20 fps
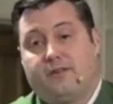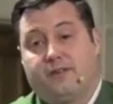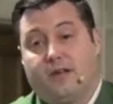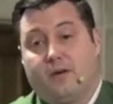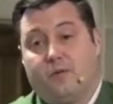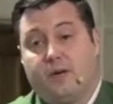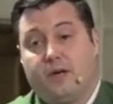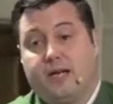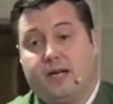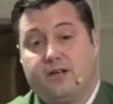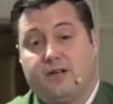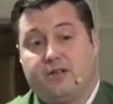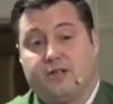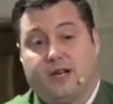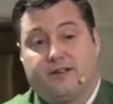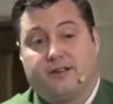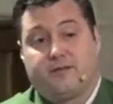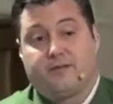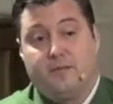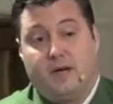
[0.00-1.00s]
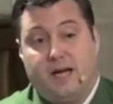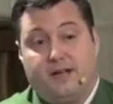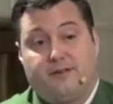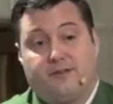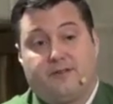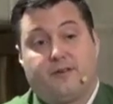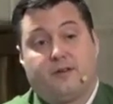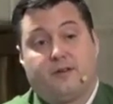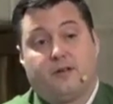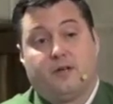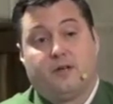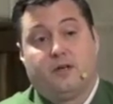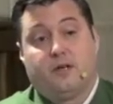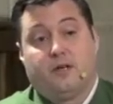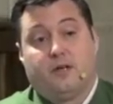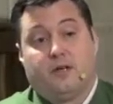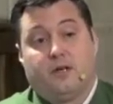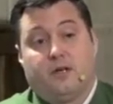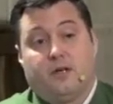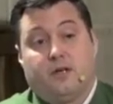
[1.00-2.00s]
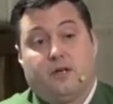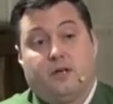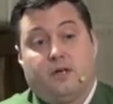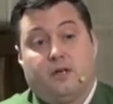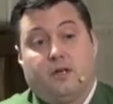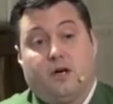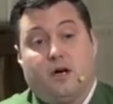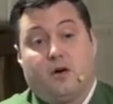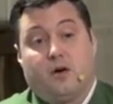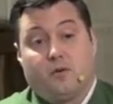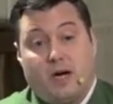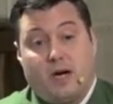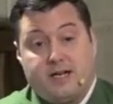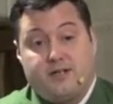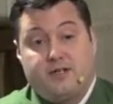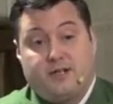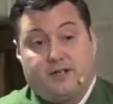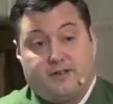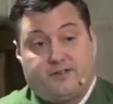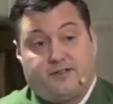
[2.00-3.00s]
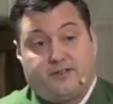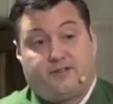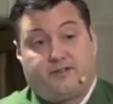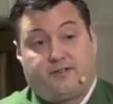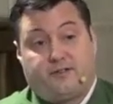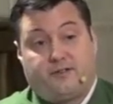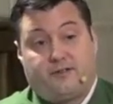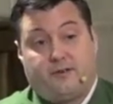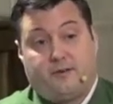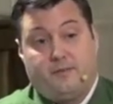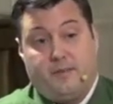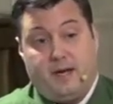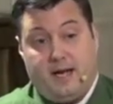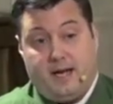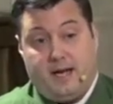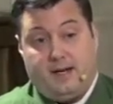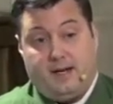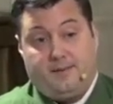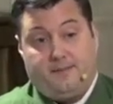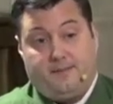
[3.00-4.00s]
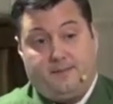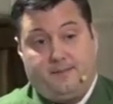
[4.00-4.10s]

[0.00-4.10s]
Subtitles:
that we had just met a righteous man.